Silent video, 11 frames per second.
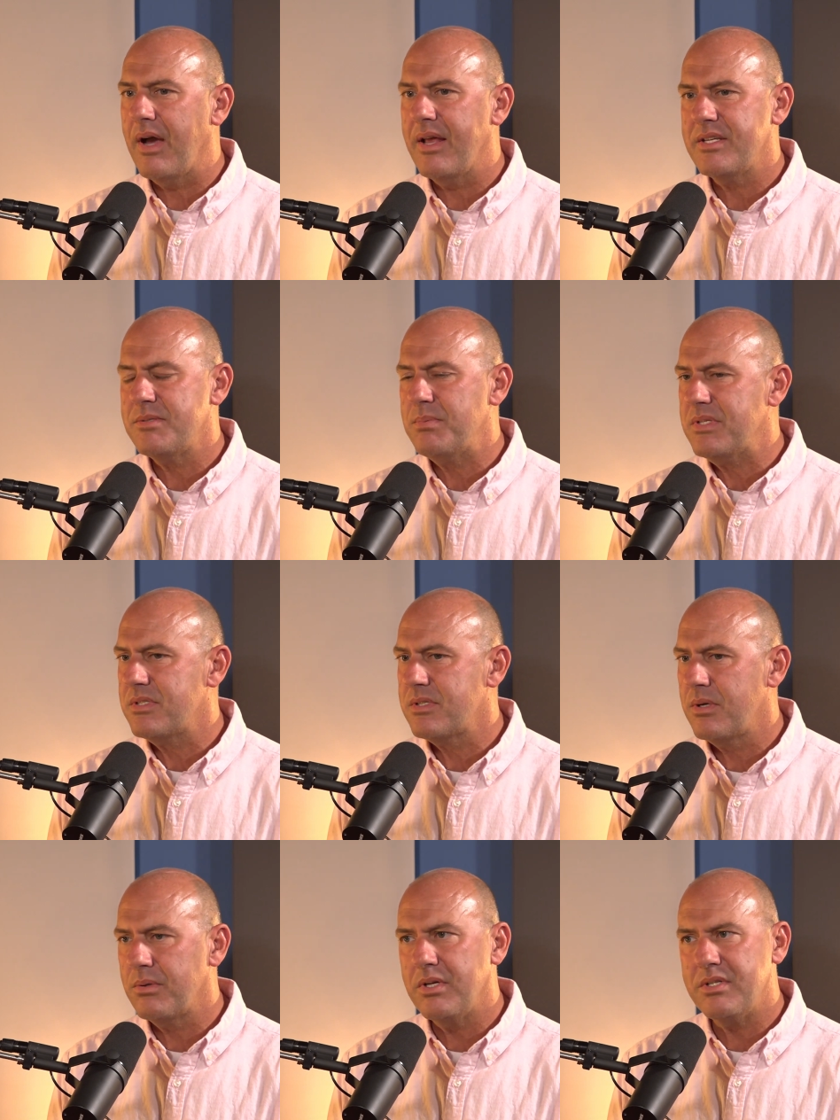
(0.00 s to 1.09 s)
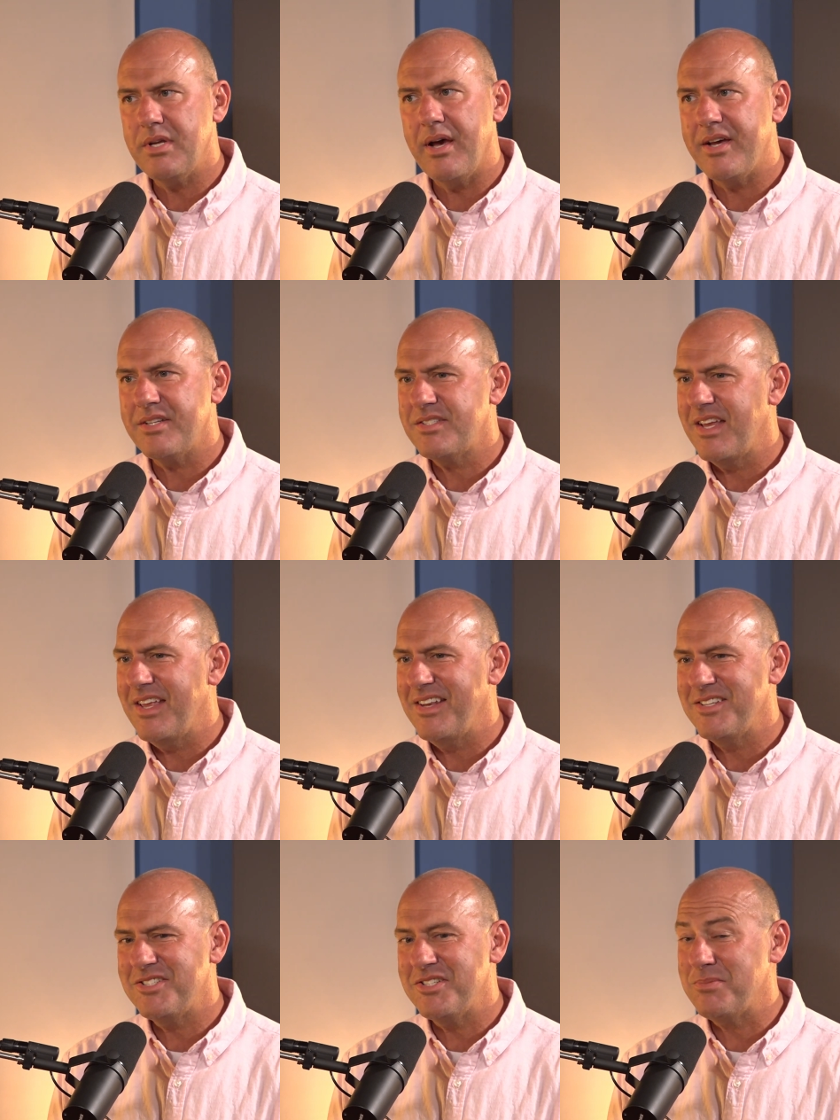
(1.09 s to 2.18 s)
God has been so good to us,
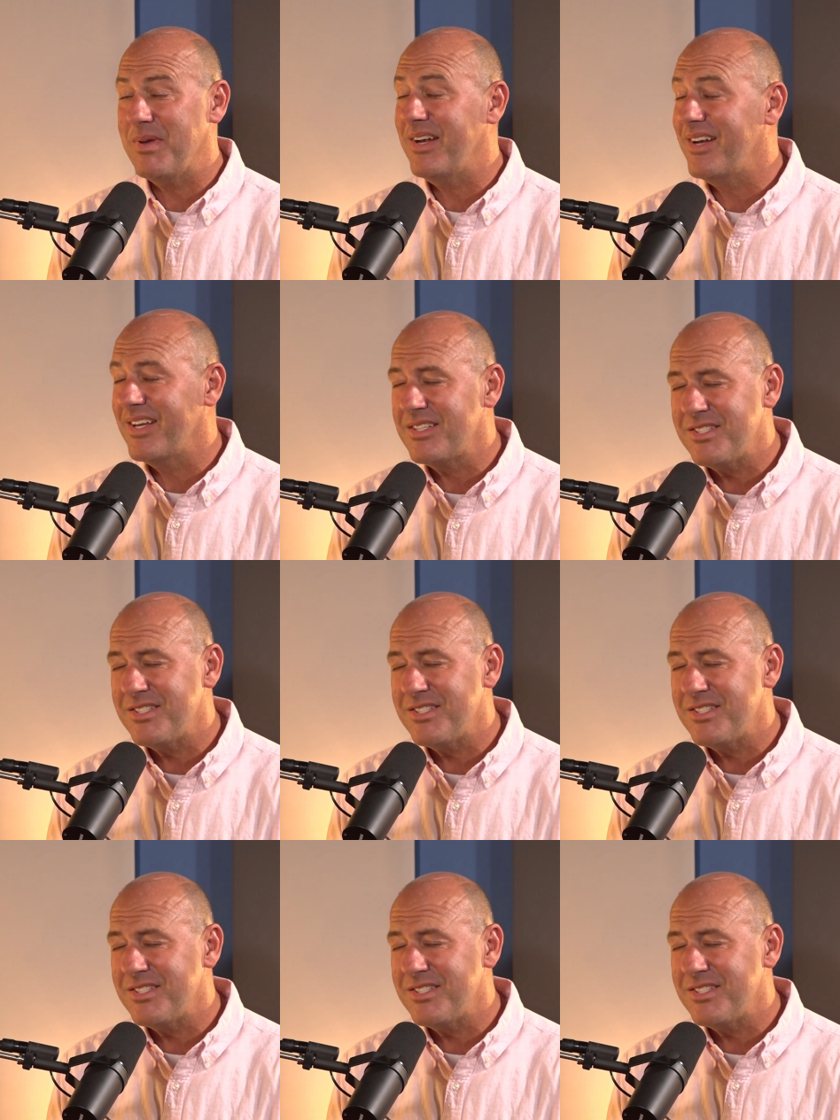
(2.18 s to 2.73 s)
and it's just been an